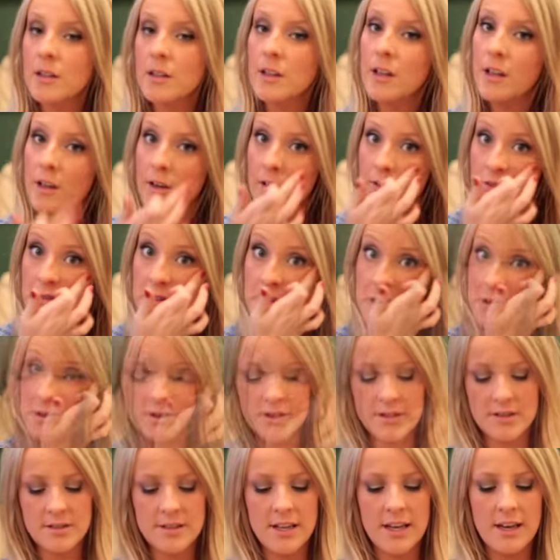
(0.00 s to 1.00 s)
I love it. I'm going
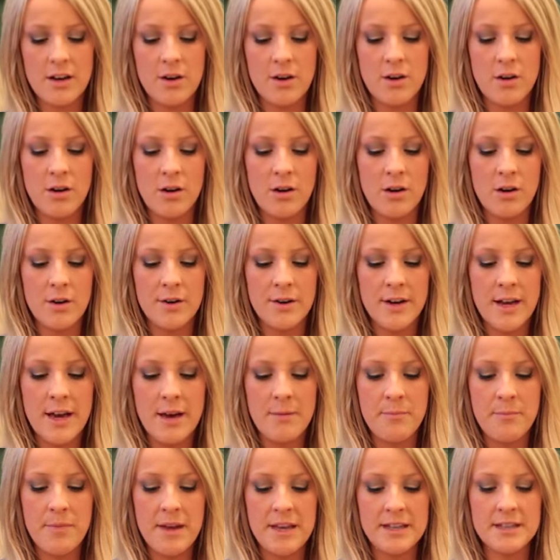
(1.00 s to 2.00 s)
to stick on
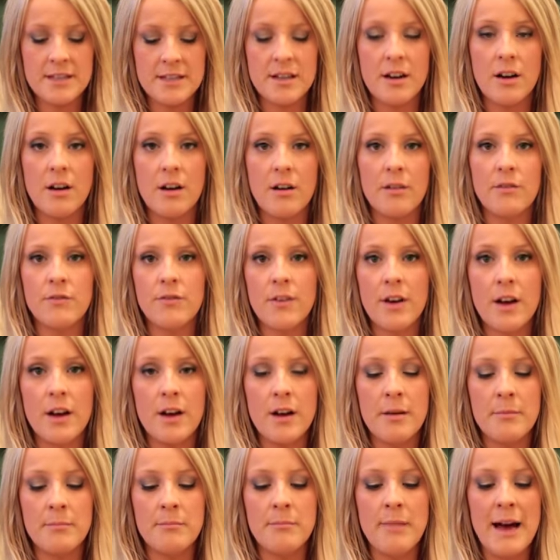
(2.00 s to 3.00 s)
a bit of
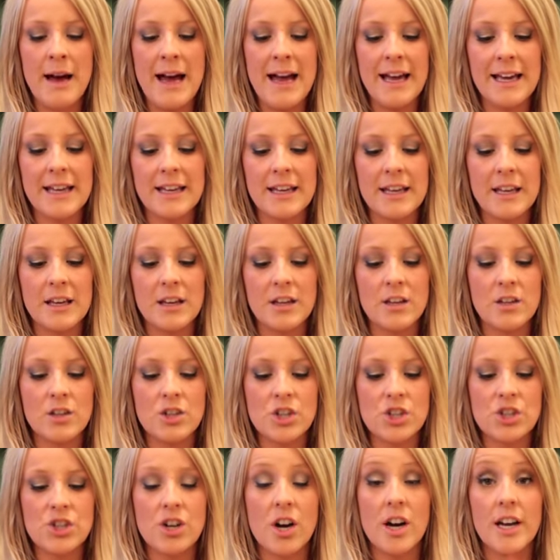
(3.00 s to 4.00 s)
MAC
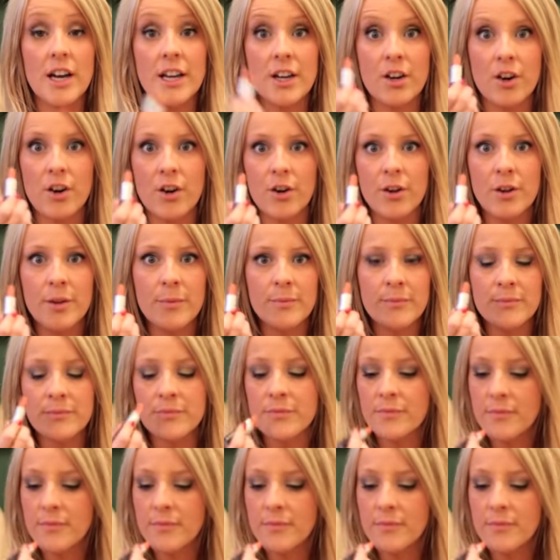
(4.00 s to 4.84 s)
Shy Girl